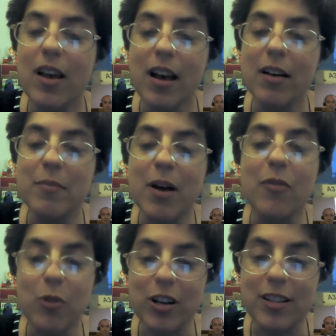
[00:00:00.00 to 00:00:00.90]

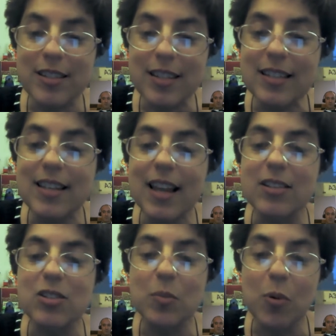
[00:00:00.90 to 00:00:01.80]
affordances and
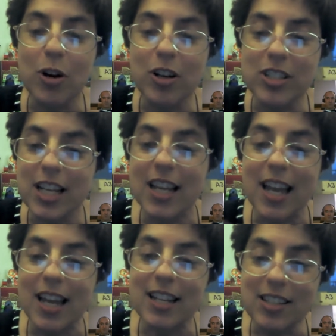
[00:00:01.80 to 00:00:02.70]
support
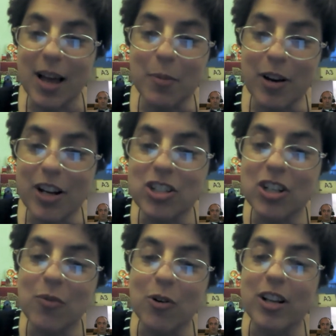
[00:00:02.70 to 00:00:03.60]
and collaboration
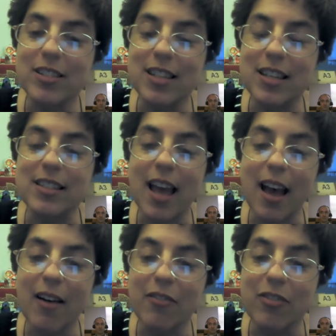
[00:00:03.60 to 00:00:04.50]
affordances
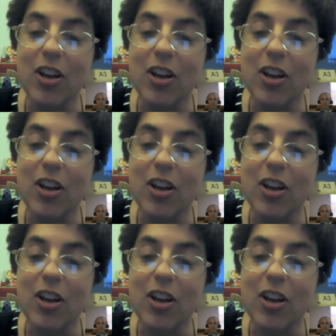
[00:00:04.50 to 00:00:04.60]
have